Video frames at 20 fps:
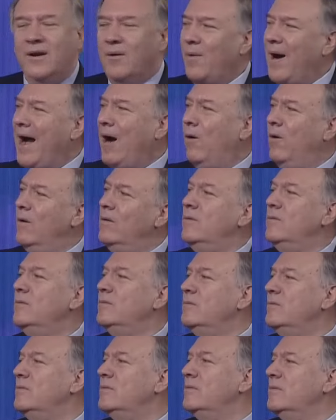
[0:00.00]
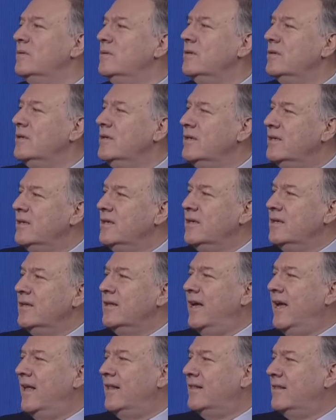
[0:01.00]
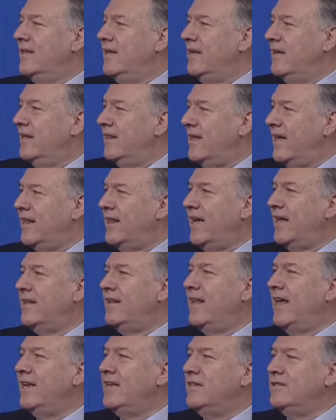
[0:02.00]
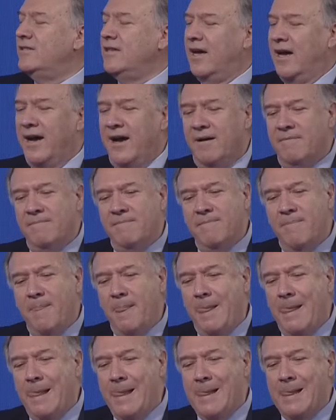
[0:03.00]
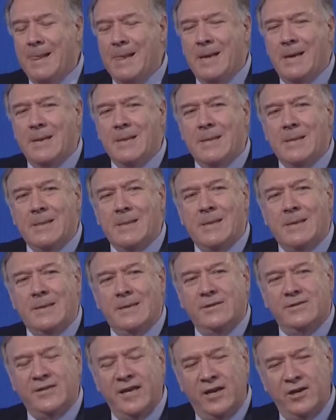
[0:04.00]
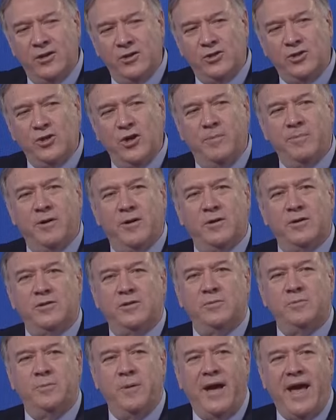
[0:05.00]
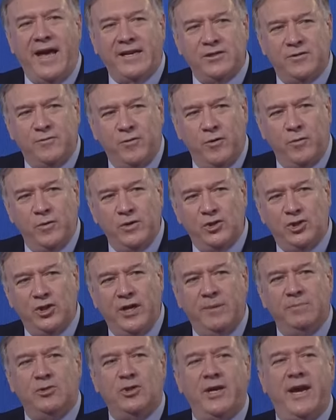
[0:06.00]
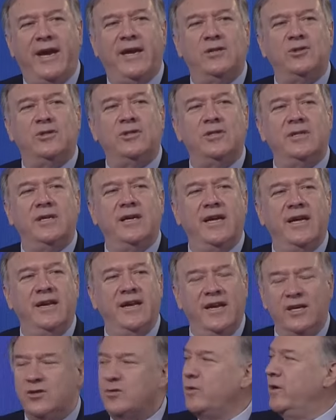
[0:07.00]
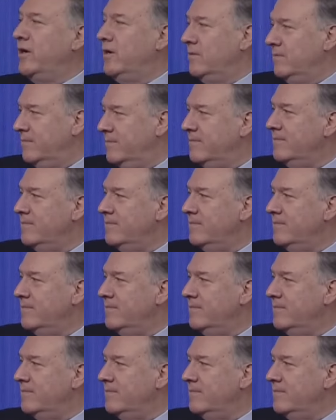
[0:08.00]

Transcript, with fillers: Wow. That, the, that, that, that is... Uh, Chuck Schumer. Senator Schumer asked for regime change in Israel.